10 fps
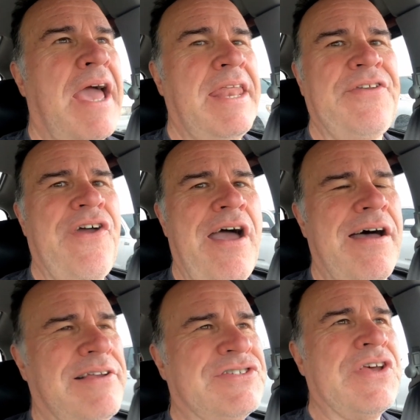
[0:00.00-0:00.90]
And it
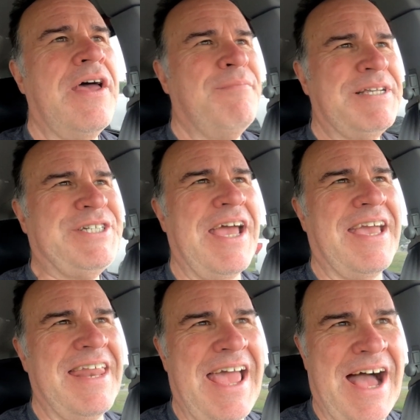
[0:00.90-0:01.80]
does. But
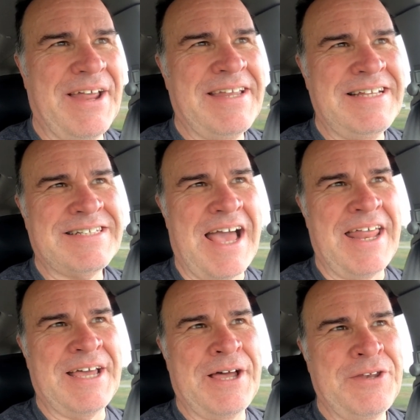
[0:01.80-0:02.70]
check it out. He's
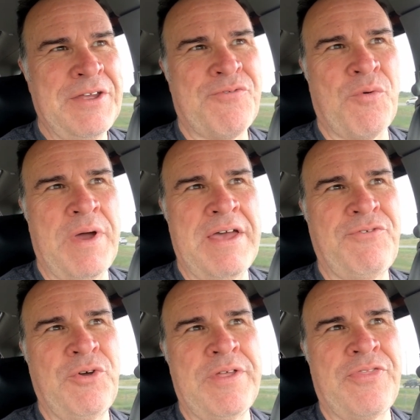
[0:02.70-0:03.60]
got a different way
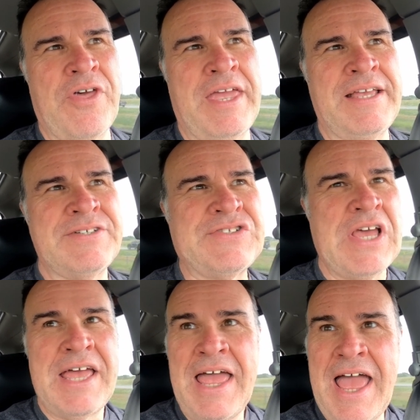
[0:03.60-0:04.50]
of doing things,
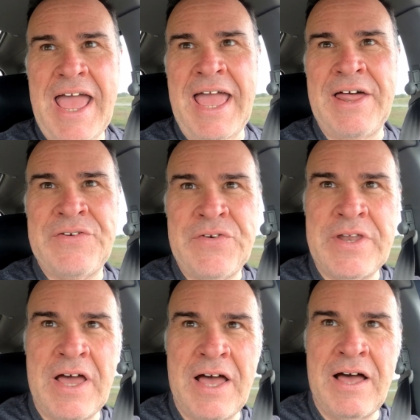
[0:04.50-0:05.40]

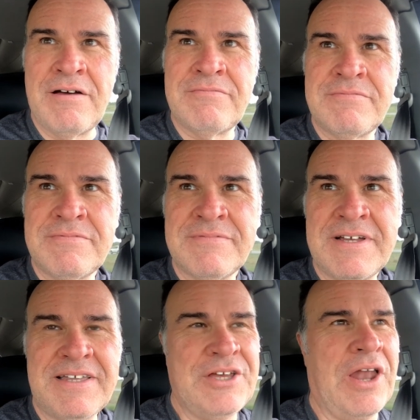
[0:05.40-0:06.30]
and
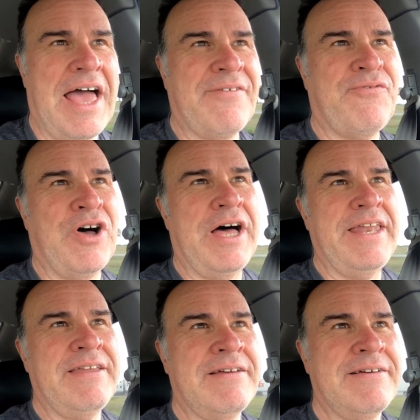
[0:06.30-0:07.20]
uh, you'll have
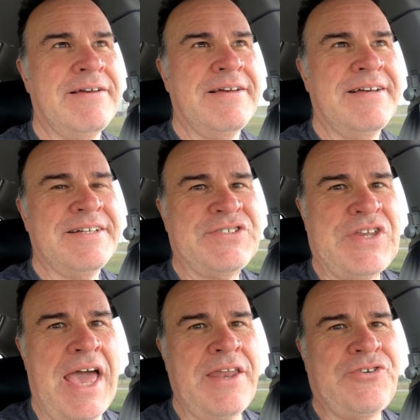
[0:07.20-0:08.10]
fun.
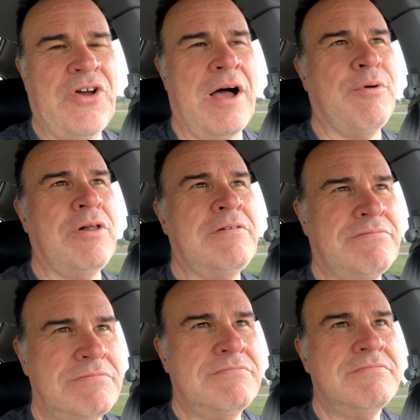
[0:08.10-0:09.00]
Stay out of trouble.
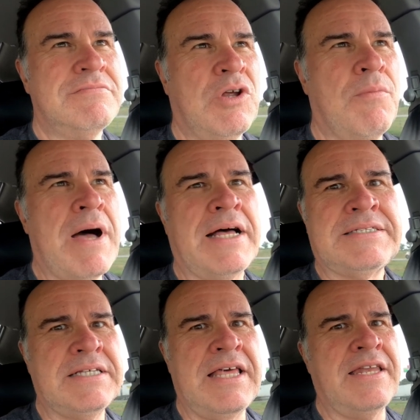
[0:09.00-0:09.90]
No
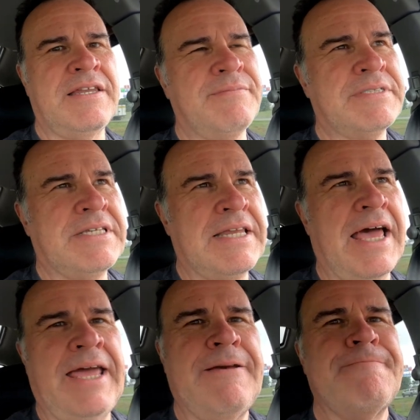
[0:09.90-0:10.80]
mas addendums
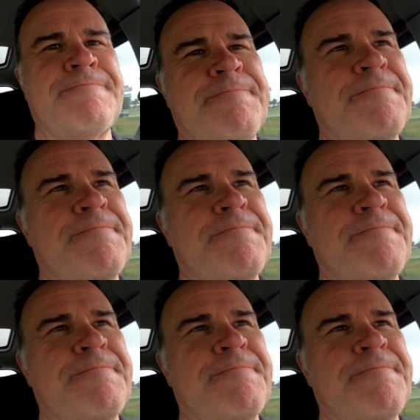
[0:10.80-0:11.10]
today.